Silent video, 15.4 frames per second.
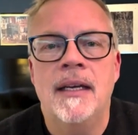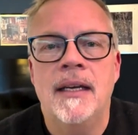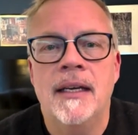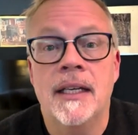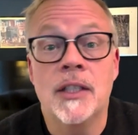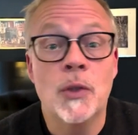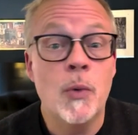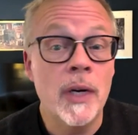
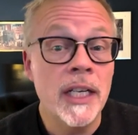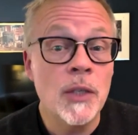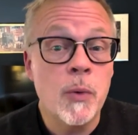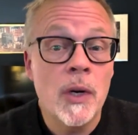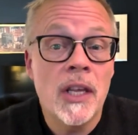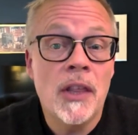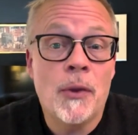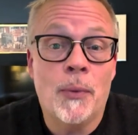In
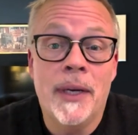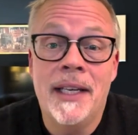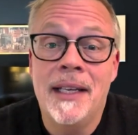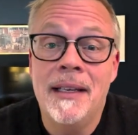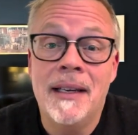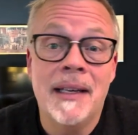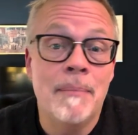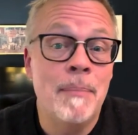2023,
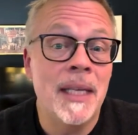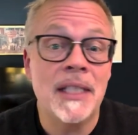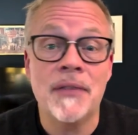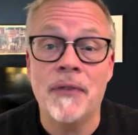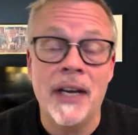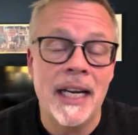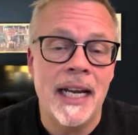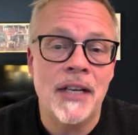amidst
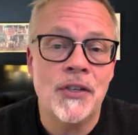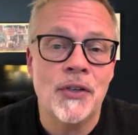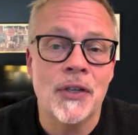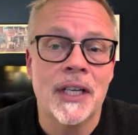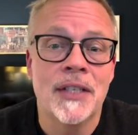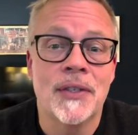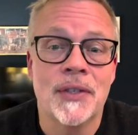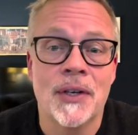financial
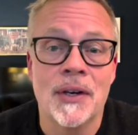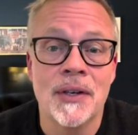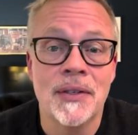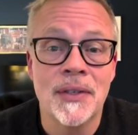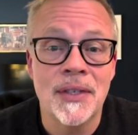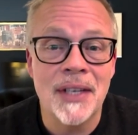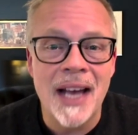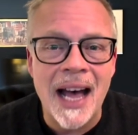
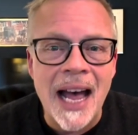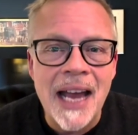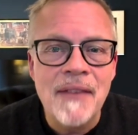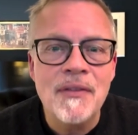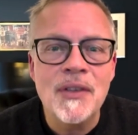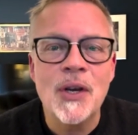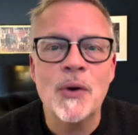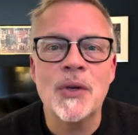concerns,
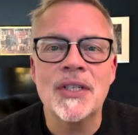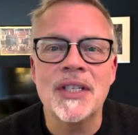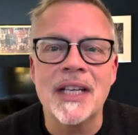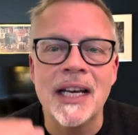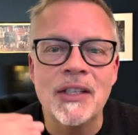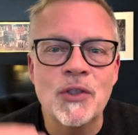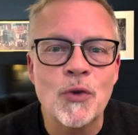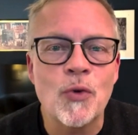I've noticed a
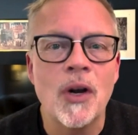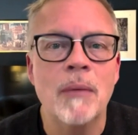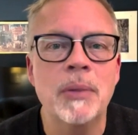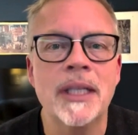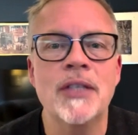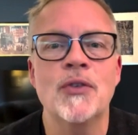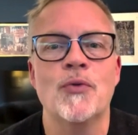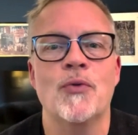
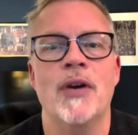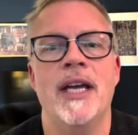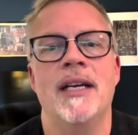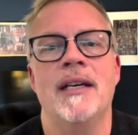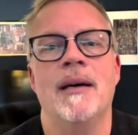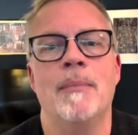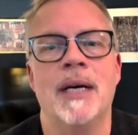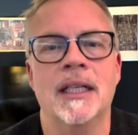troubling trend
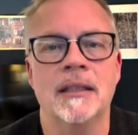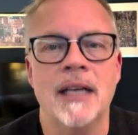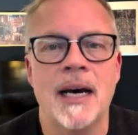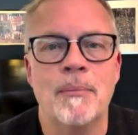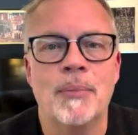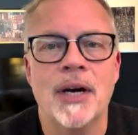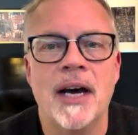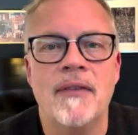among
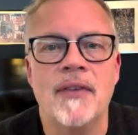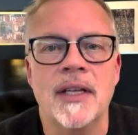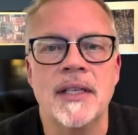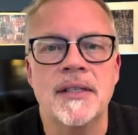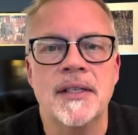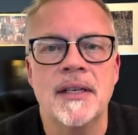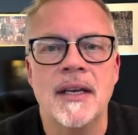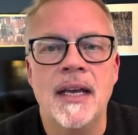
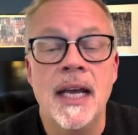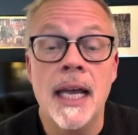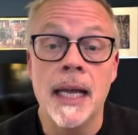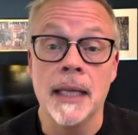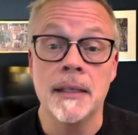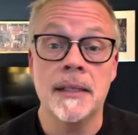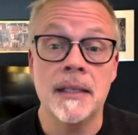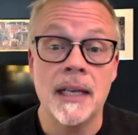nonprofits.
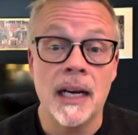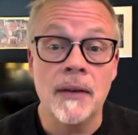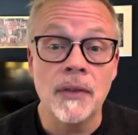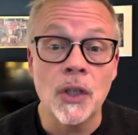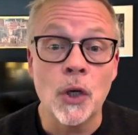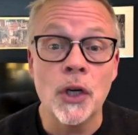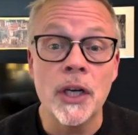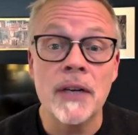Instead of
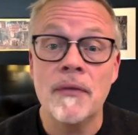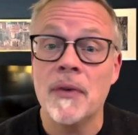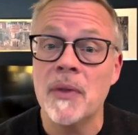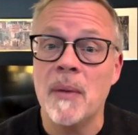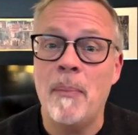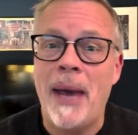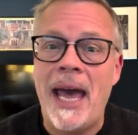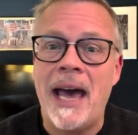learning from the
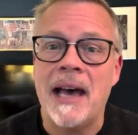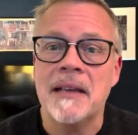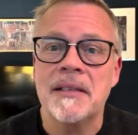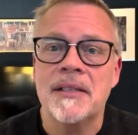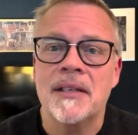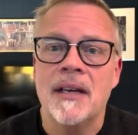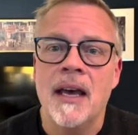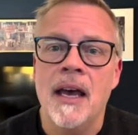
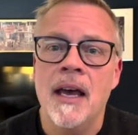past,